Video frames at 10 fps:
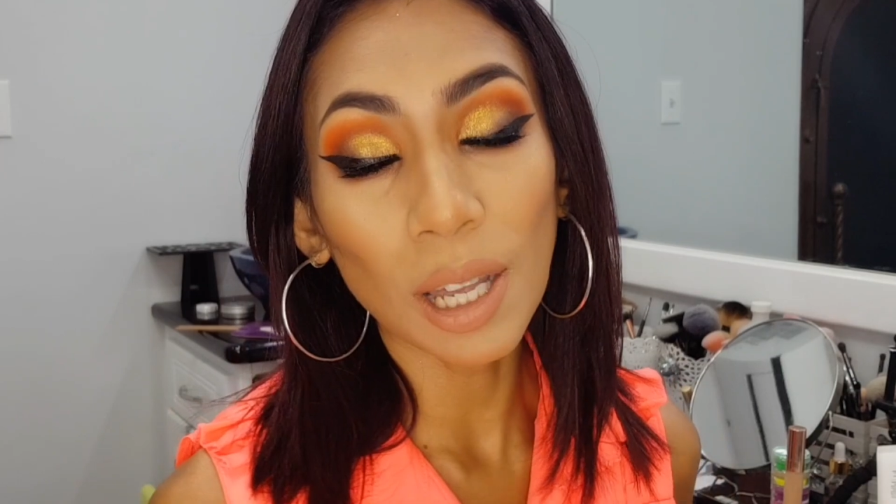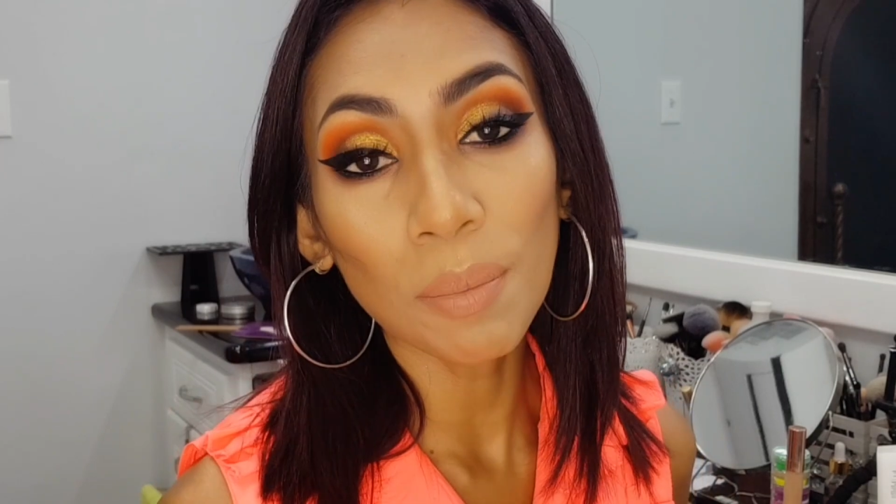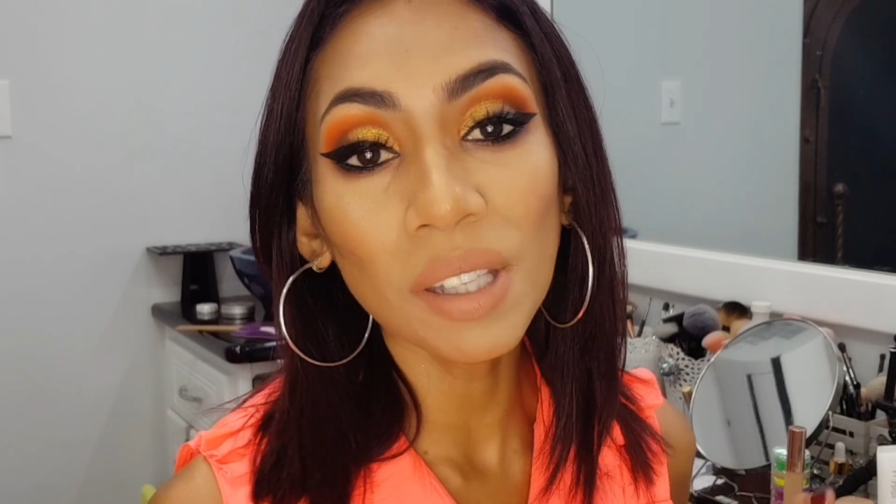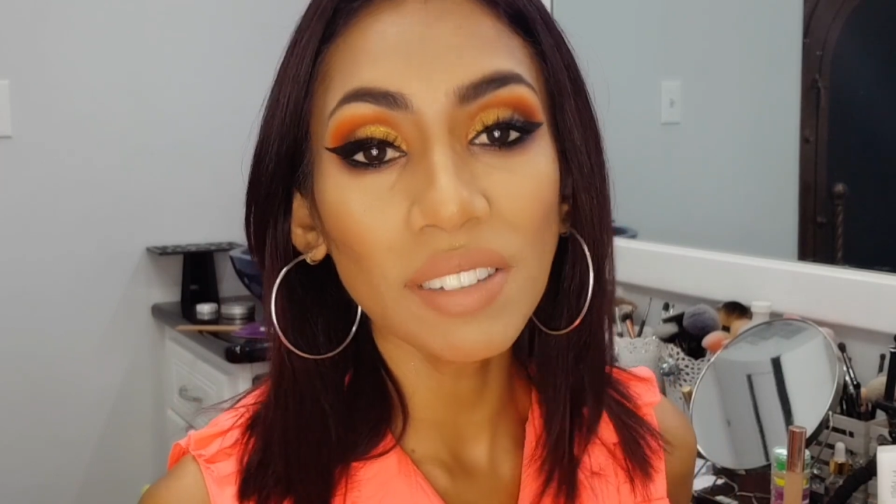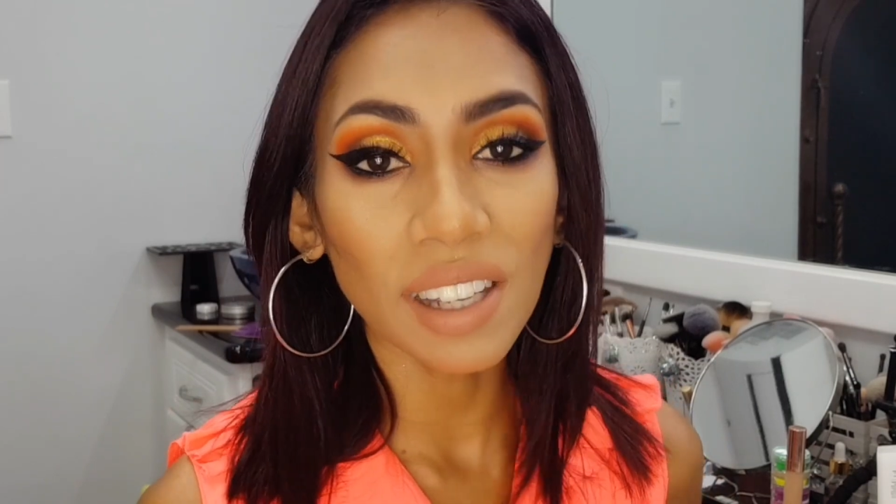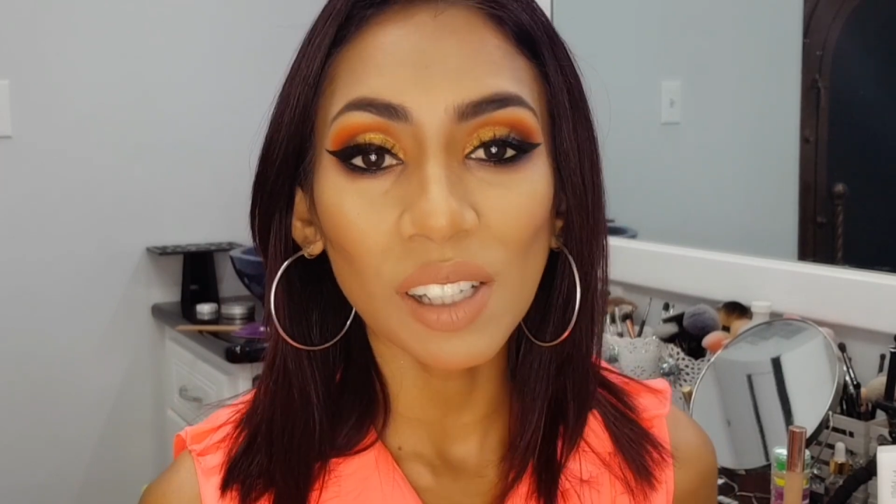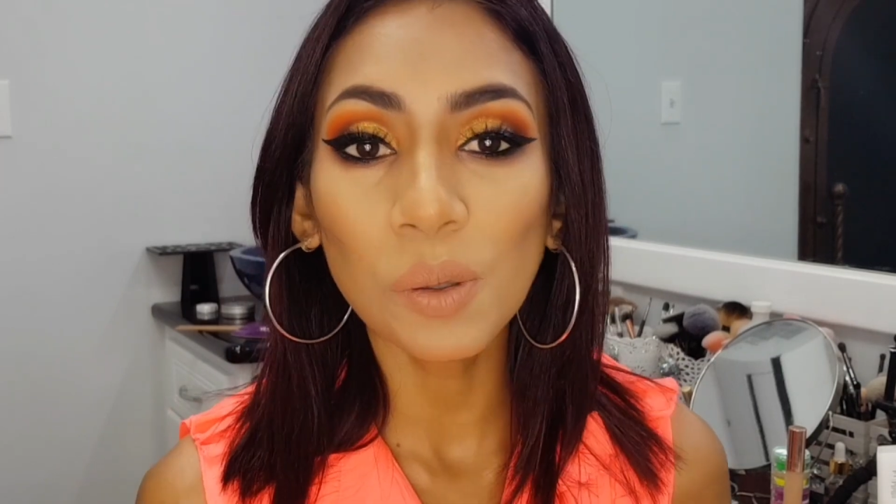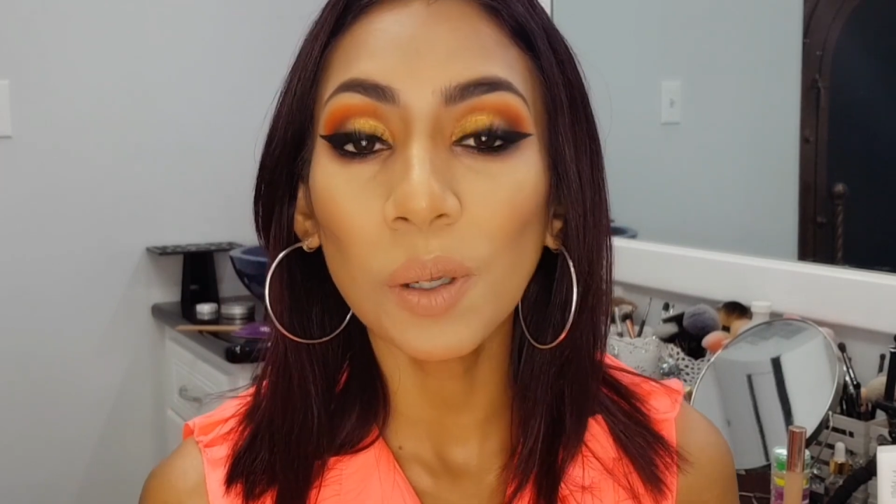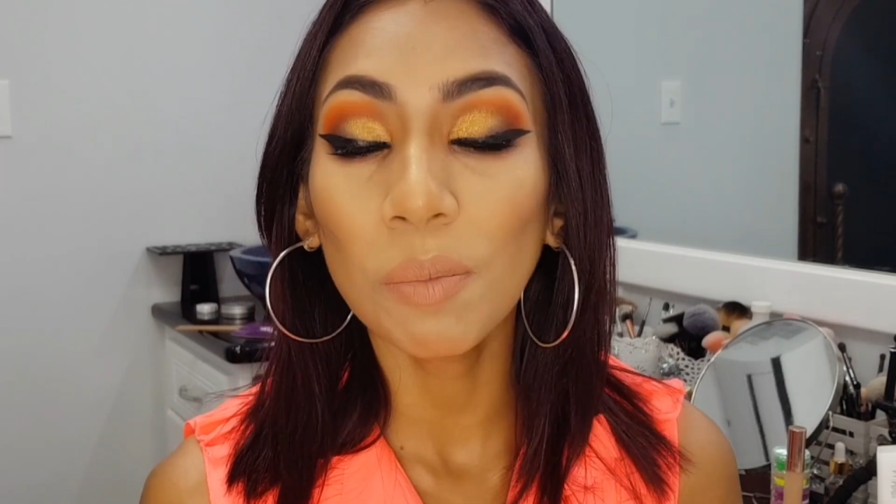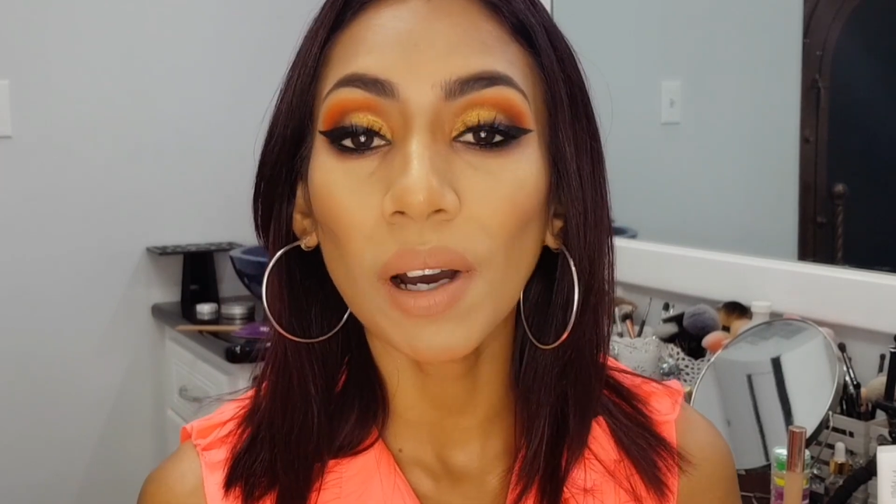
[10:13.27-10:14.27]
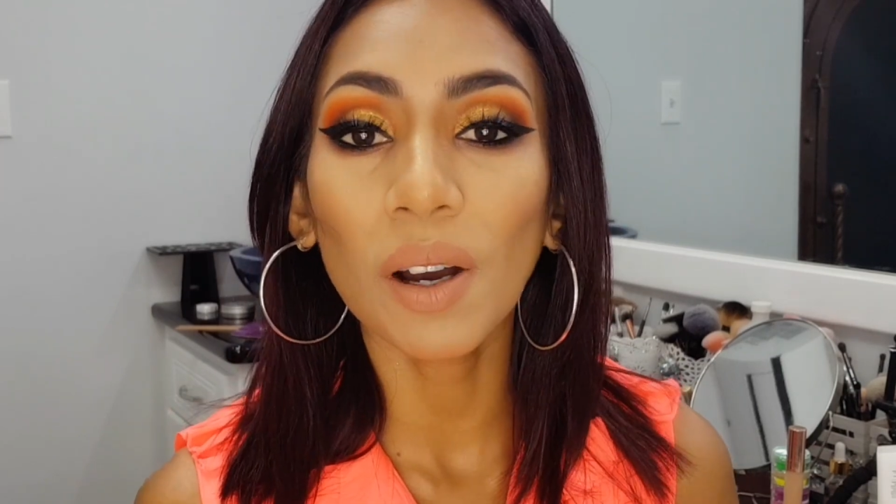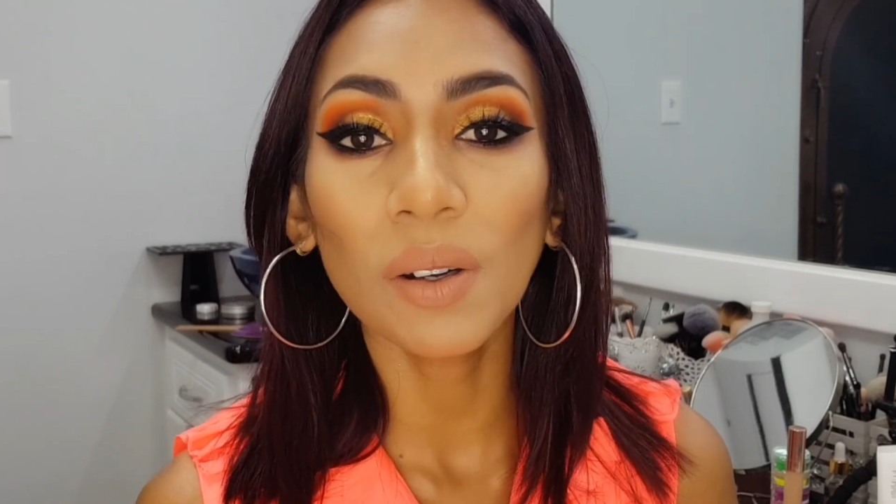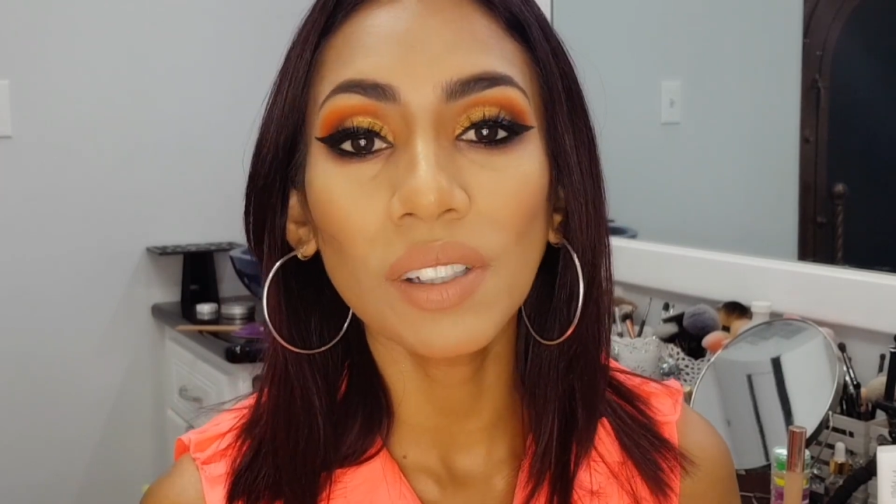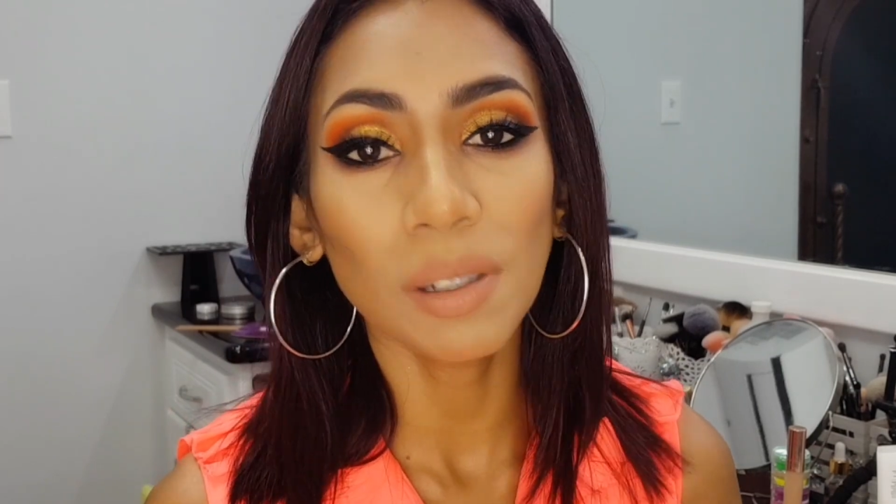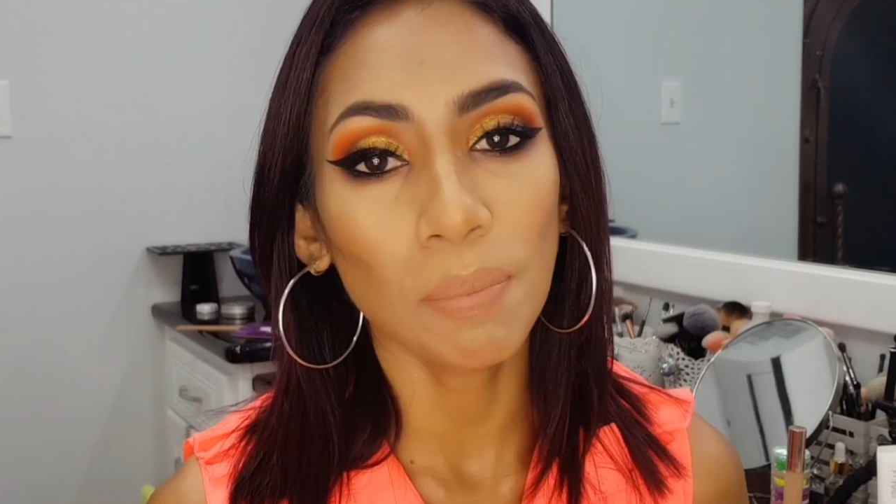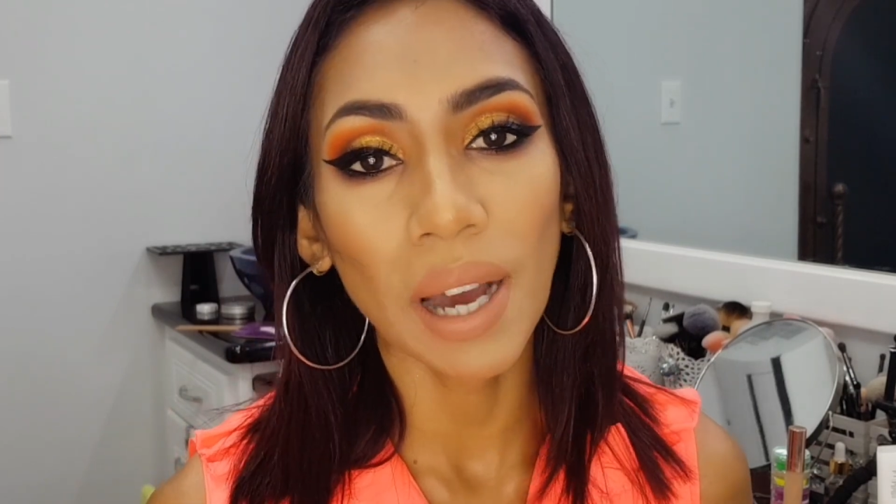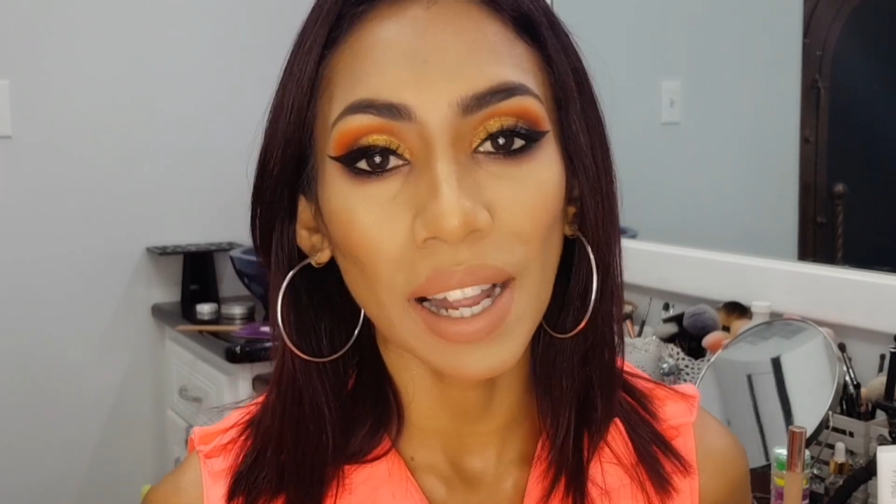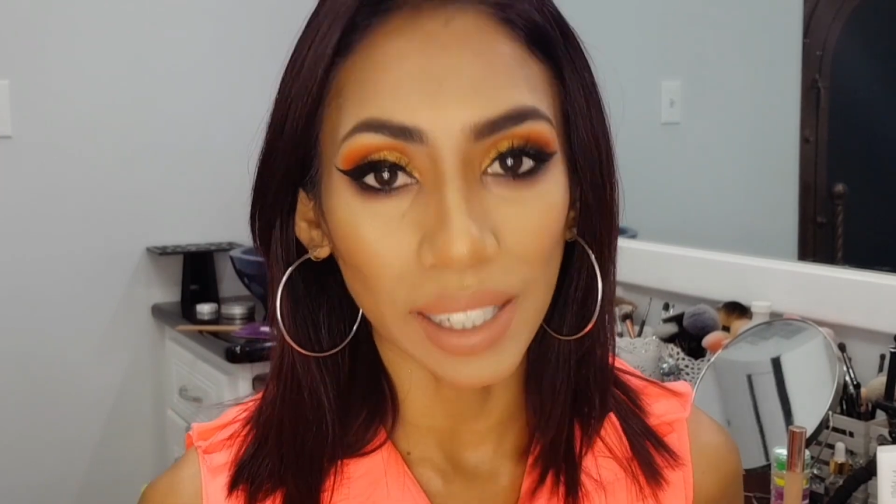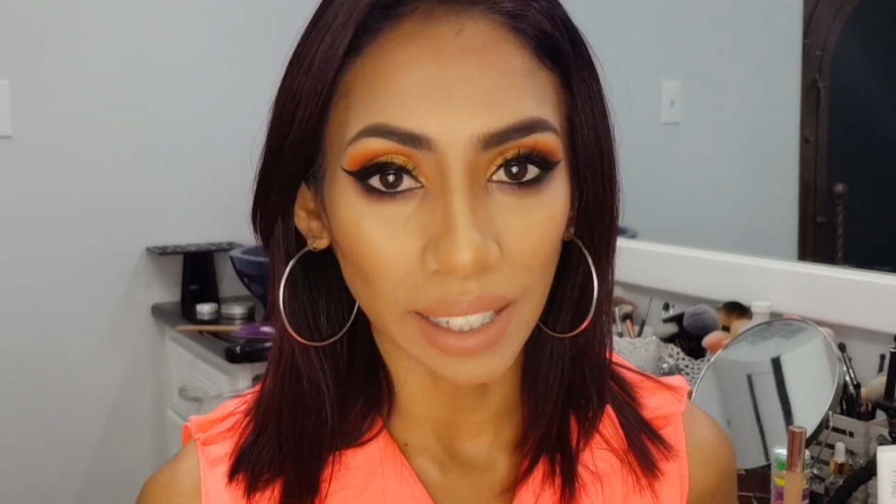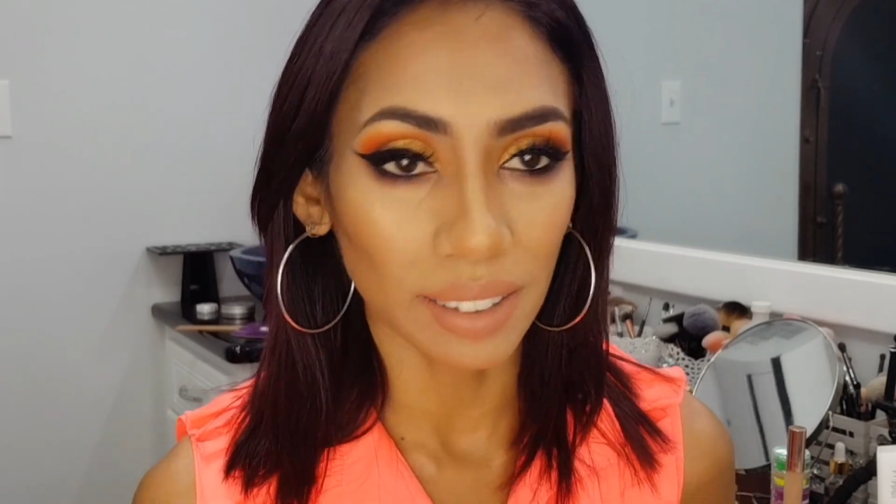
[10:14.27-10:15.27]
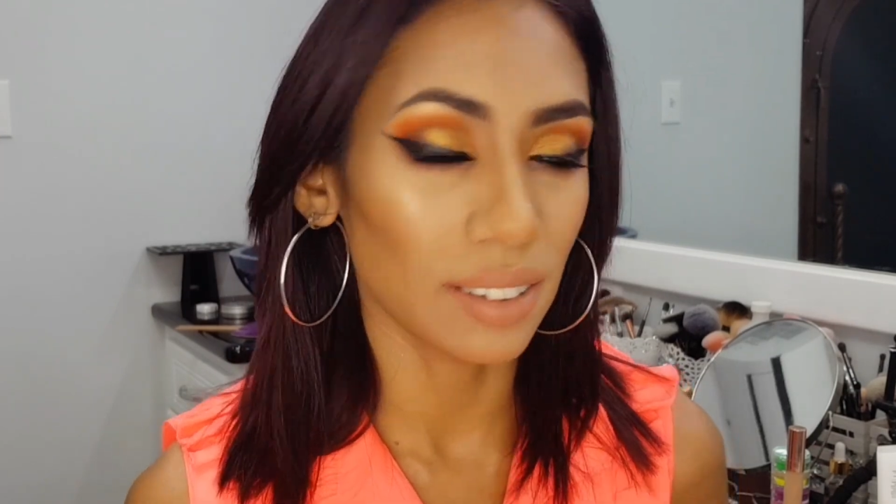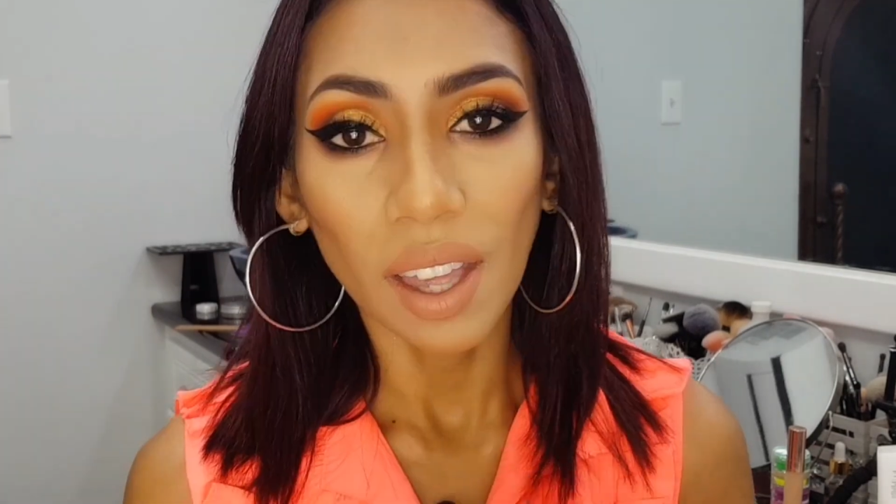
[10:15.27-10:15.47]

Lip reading: let me tell you about the palette.